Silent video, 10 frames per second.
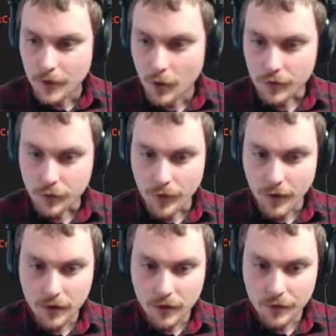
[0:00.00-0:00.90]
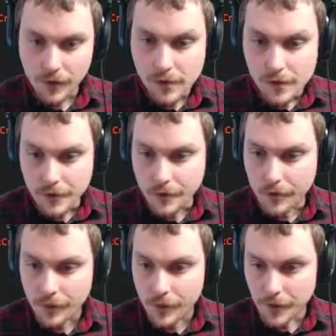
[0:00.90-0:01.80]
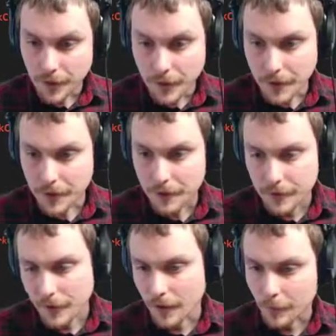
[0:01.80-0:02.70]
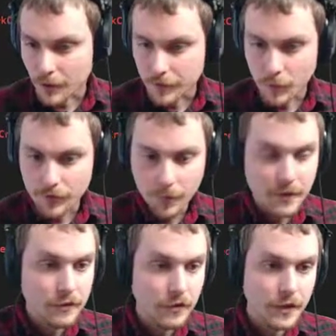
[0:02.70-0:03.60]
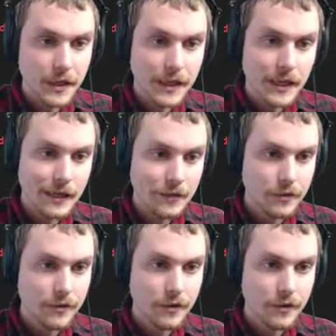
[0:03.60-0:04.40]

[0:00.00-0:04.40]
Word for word: Okay, so that is in the ah, PSM1 file, but that's in the git